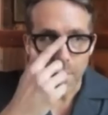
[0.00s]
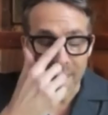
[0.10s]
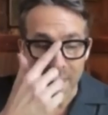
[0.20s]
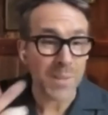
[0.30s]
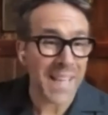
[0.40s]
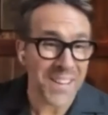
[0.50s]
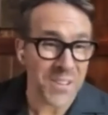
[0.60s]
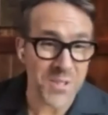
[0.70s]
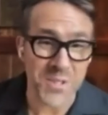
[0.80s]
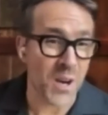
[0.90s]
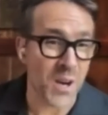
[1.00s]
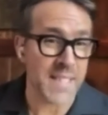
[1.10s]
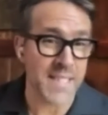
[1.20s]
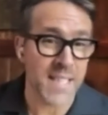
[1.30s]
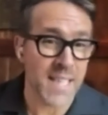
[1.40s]
and the players on
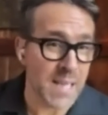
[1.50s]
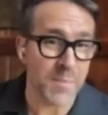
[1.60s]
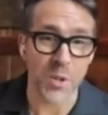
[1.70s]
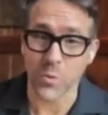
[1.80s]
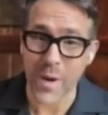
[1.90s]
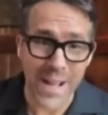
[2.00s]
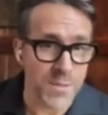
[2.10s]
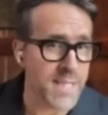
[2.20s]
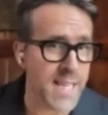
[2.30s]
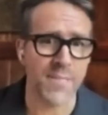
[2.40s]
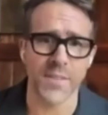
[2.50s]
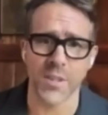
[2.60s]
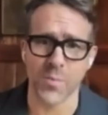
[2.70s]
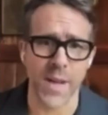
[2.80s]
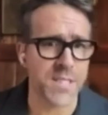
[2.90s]
this team, the ground staff at
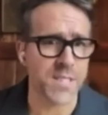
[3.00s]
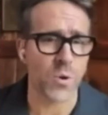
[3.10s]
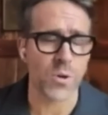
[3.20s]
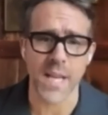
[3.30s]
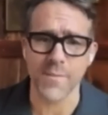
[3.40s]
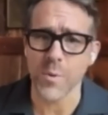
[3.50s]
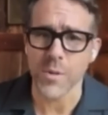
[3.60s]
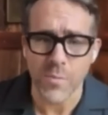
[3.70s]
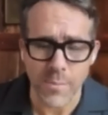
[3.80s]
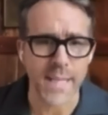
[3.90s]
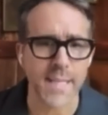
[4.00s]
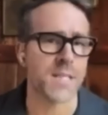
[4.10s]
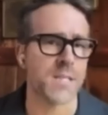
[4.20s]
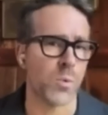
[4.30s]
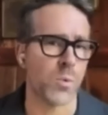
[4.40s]
the racecourse, everyone who makes
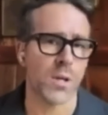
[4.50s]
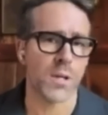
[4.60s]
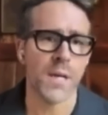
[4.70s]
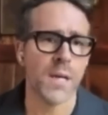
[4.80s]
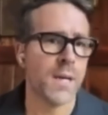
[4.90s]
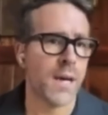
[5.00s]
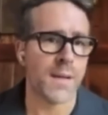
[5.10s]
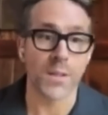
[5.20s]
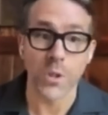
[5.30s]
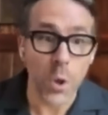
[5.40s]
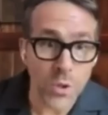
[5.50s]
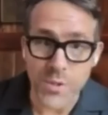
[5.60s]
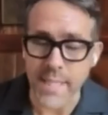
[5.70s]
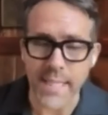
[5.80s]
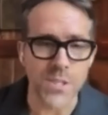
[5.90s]
this work, the
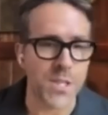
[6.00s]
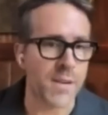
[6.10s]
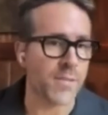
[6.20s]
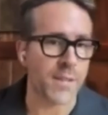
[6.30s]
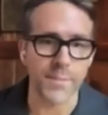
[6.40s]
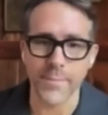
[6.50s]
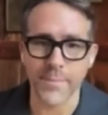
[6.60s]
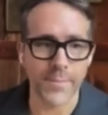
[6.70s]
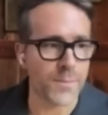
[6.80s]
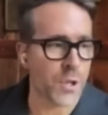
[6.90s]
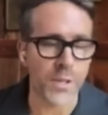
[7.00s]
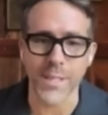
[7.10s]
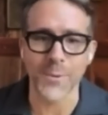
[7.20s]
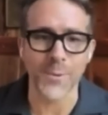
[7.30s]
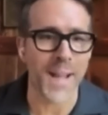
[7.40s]
locals in each and every nook
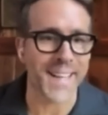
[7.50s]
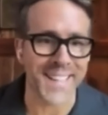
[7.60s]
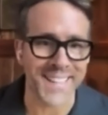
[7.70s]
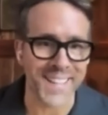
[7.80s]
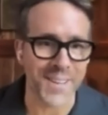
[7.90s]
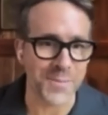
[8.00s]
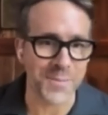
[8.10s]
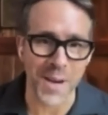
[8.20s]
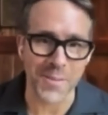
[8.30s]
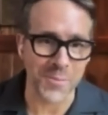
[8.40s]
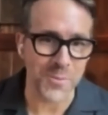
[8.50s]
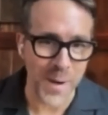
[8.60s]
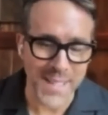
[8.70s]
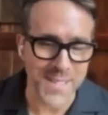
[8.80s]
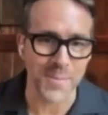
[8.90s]
and cranny of
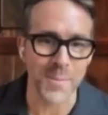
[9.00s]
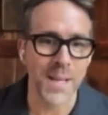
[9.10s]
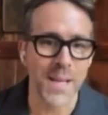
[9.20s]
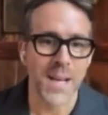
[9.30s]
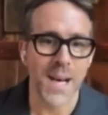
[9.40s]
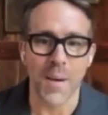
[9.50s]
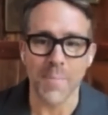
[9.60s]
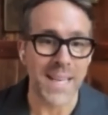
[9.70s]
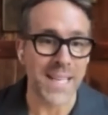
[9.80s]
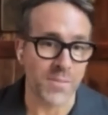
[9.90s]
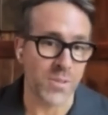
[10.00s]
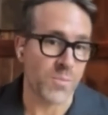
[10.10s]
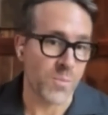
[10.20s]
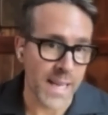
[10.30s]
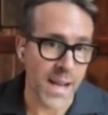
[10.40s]
Wrexham, many of
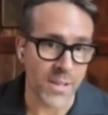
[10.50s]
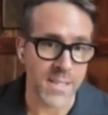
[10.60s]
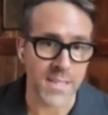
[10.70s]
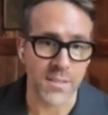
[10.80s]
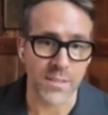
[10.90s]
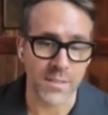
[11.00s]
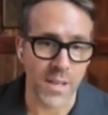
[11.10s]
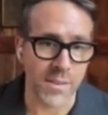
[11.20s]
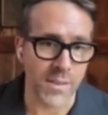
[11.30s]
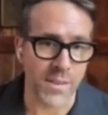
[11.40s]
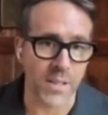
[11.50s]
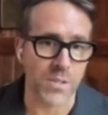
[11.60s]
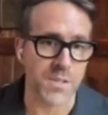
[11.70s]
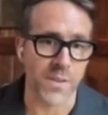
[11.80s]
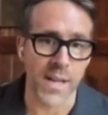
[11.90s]
whom we now consider very
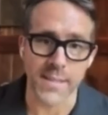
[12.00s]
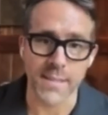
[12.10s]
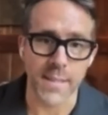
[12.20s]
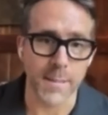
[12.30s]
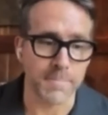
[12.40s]
close friends.